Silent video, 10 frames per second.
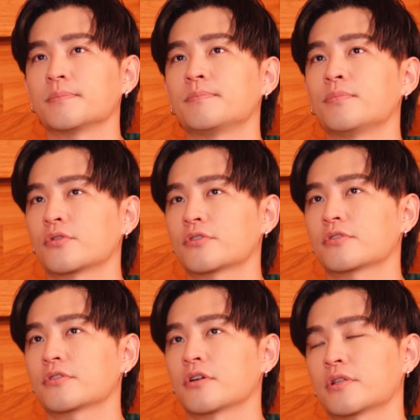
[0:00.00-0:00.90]
the
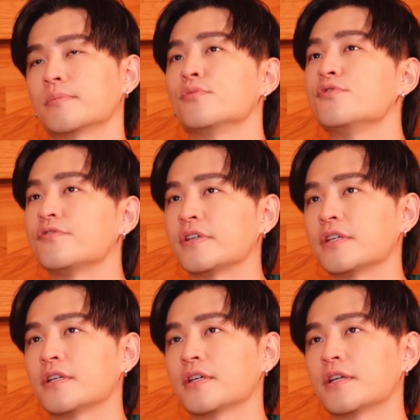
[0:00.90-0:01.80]
book or the
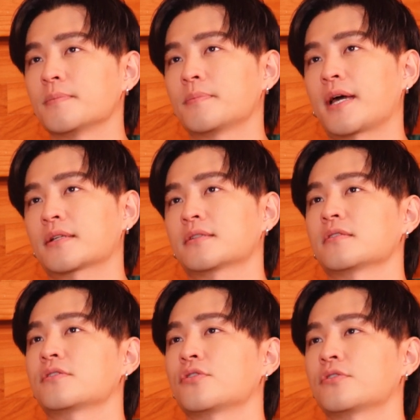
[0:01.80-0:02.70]
movie
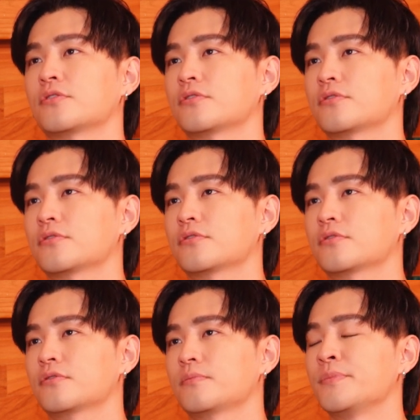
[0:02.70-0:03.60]
impacted your
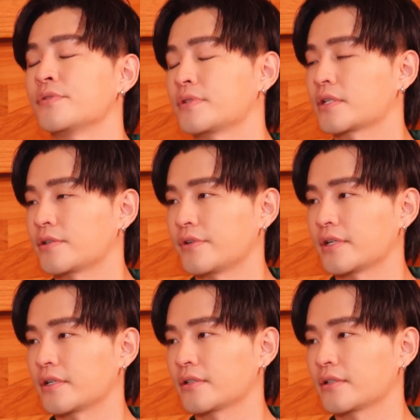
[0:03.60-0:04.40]
music career?